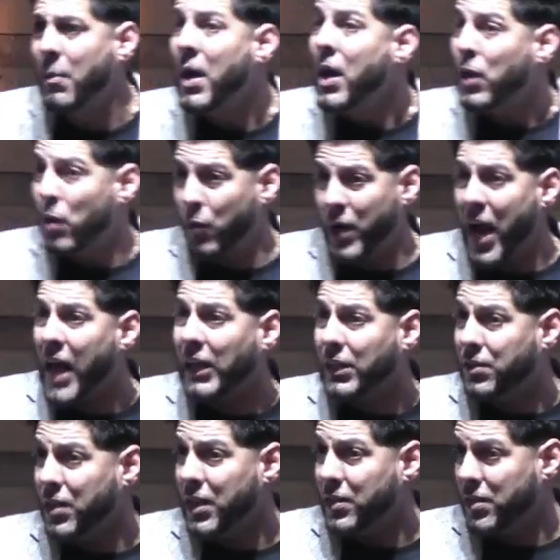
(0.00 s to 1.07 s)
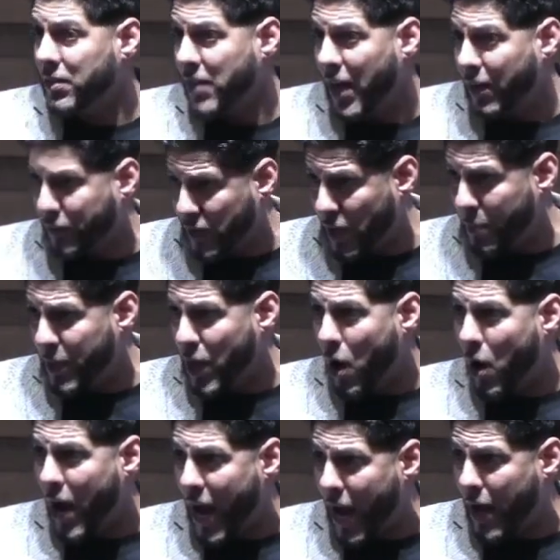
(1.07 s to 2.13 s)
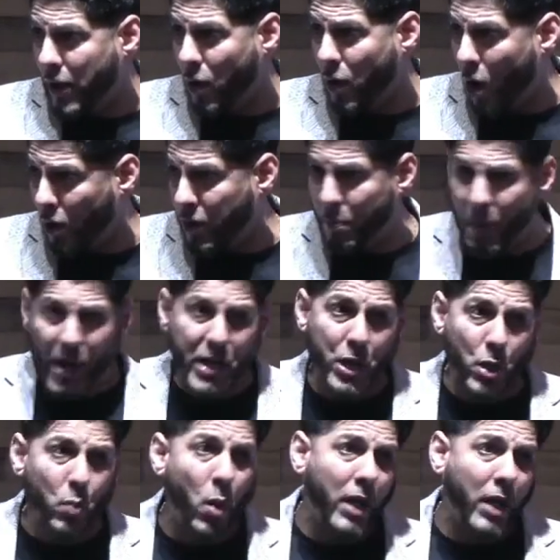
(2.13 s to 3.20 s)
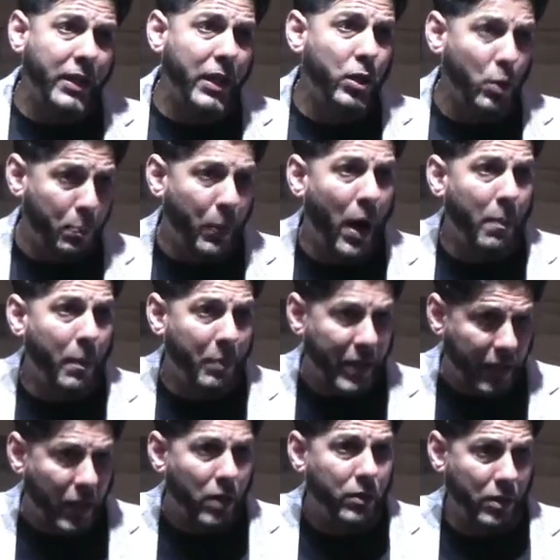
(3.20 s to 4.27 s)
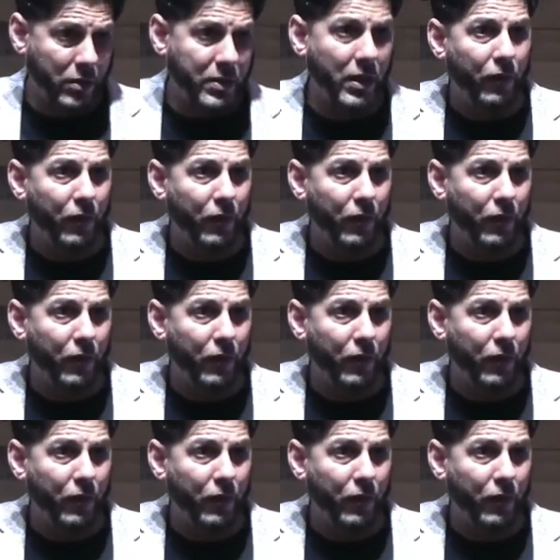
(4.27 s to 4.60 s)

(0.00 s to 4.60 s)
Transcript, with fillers: The reality is is that if some of y'all had all the money you wanted, you probably kill yourself